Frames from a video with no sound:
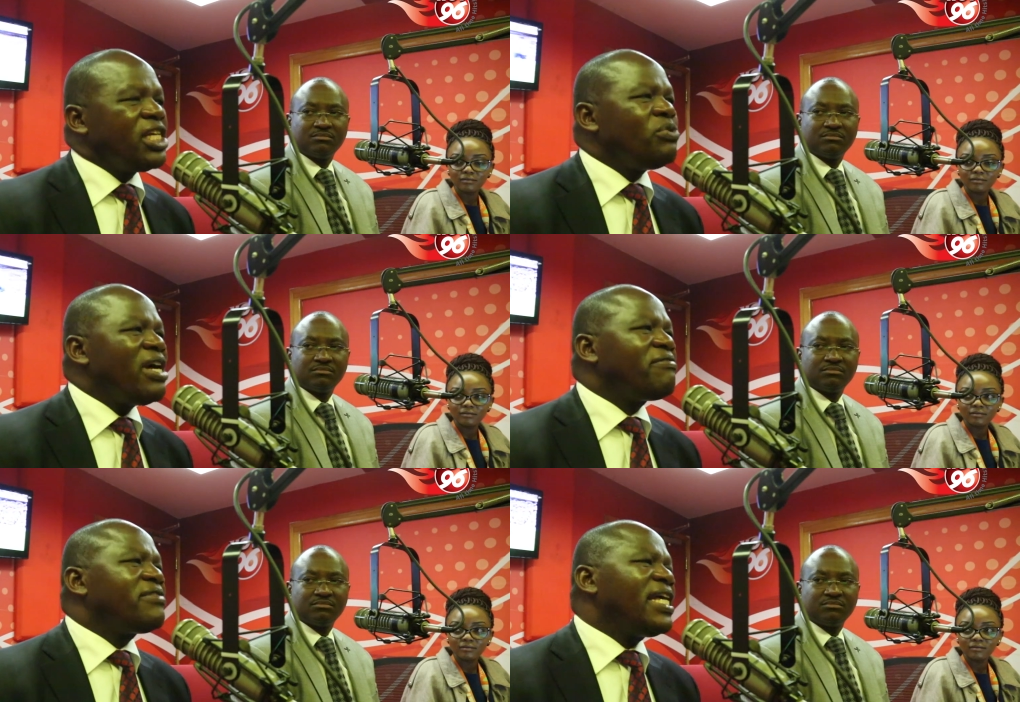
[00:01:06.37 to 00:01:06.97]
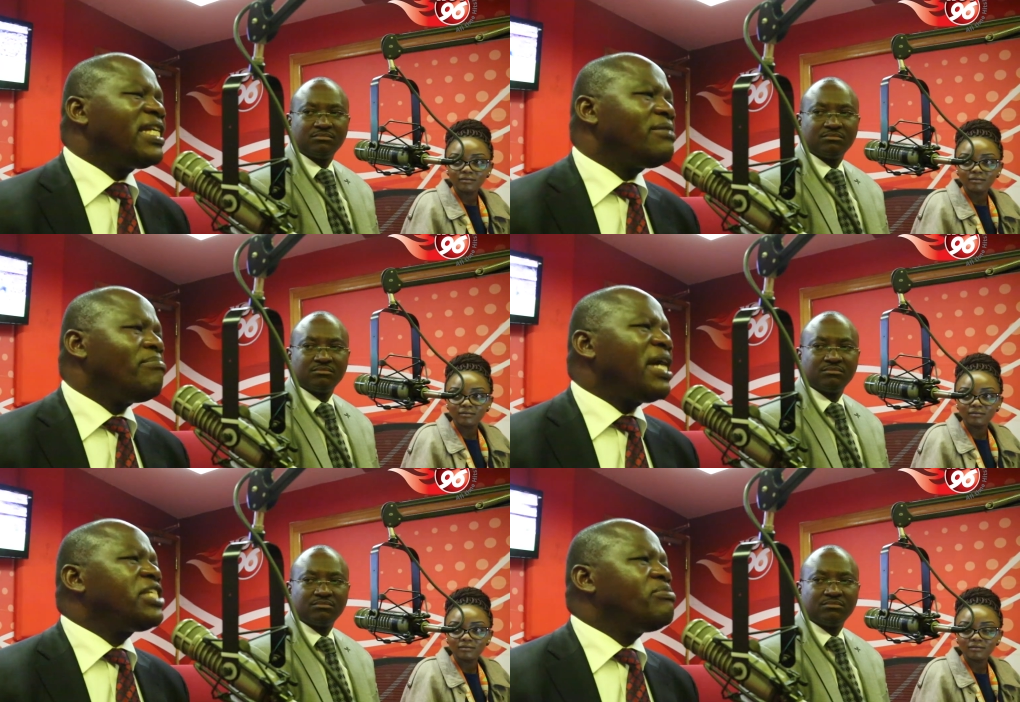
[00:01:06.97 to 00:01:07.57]
Speaker 1: It should have sent
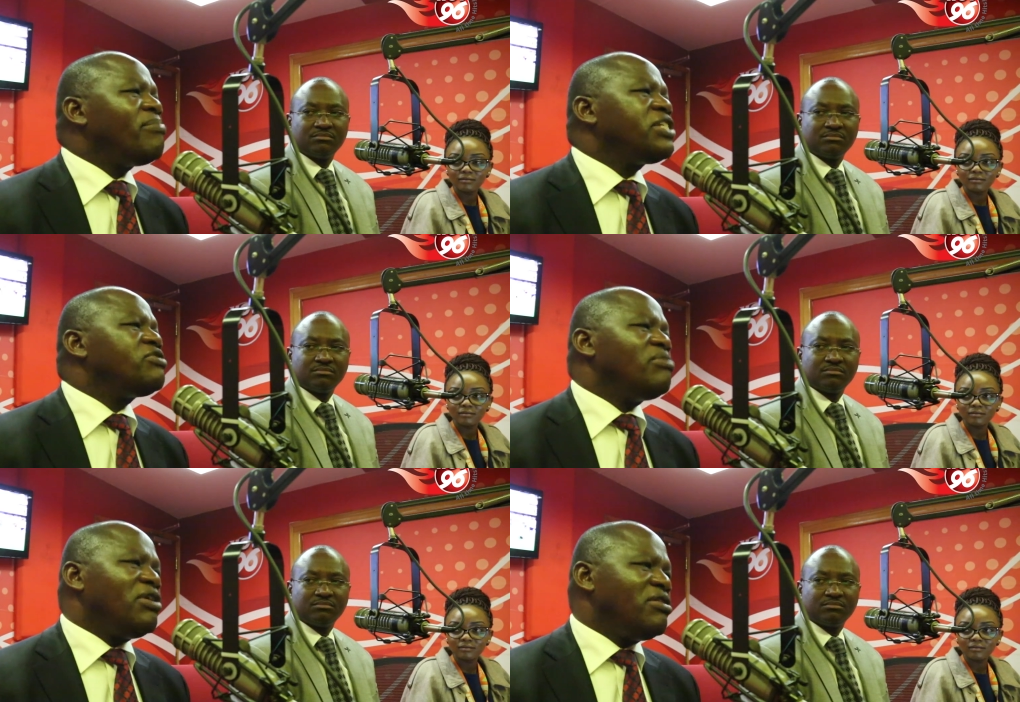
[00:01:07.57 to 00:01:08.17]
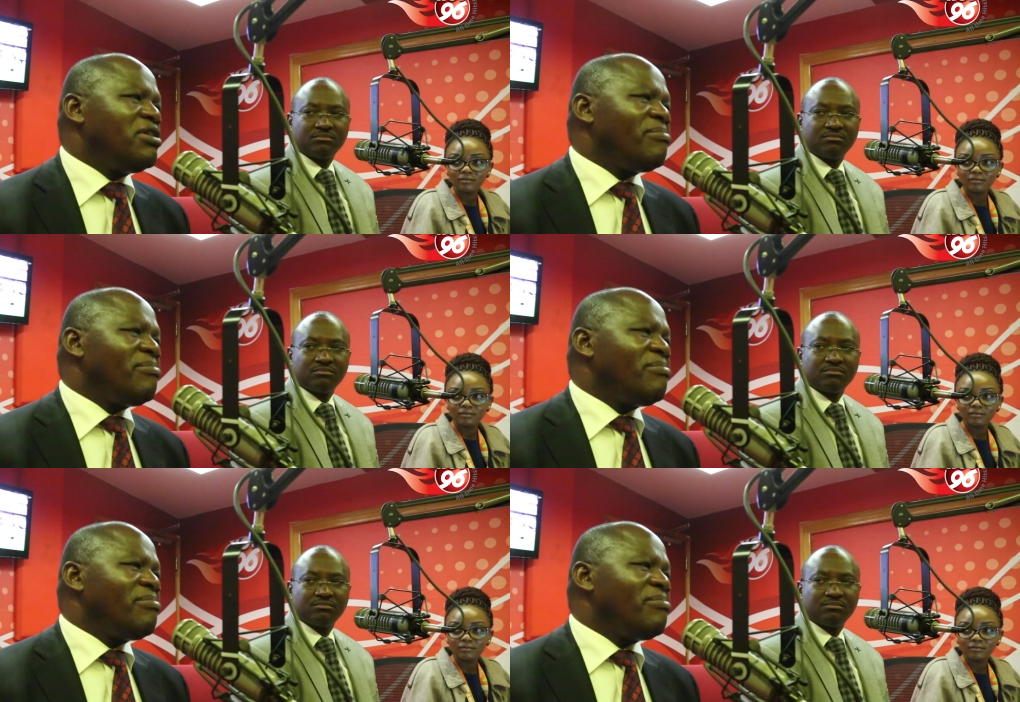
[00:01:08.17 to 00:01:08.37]
much, much more.